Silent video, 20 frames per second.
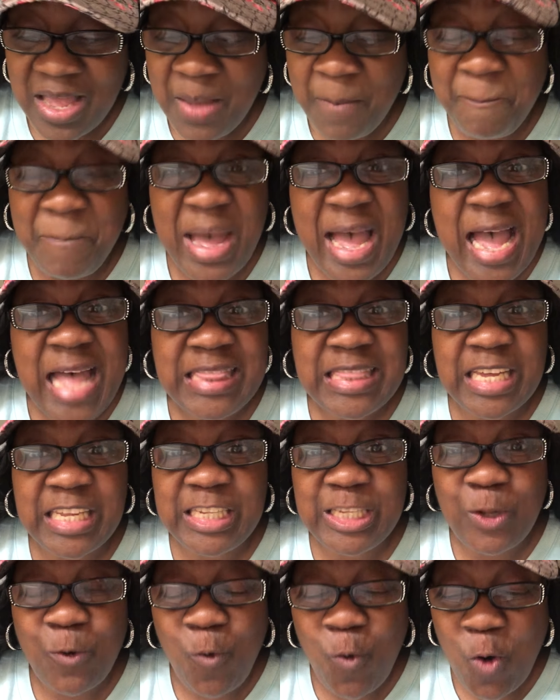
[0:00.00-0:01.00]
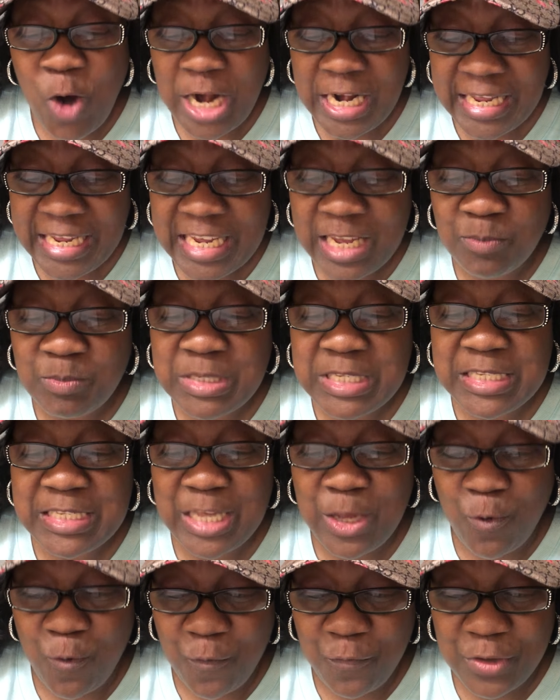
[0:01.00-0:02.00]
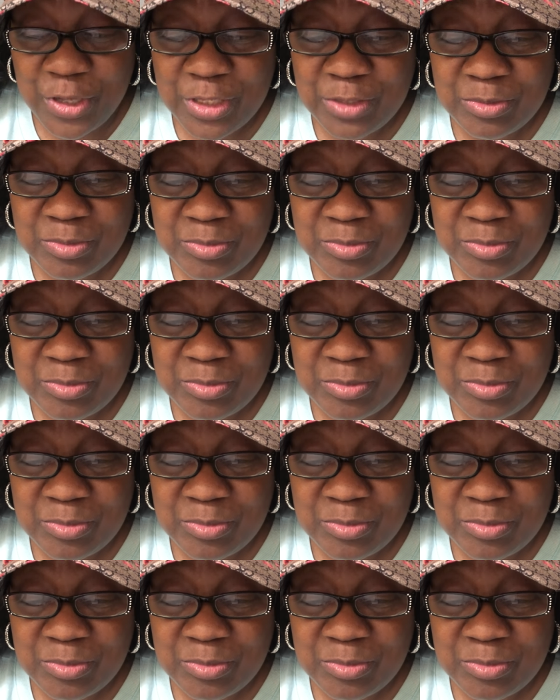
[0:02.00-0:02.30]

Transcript: by the Lord himself.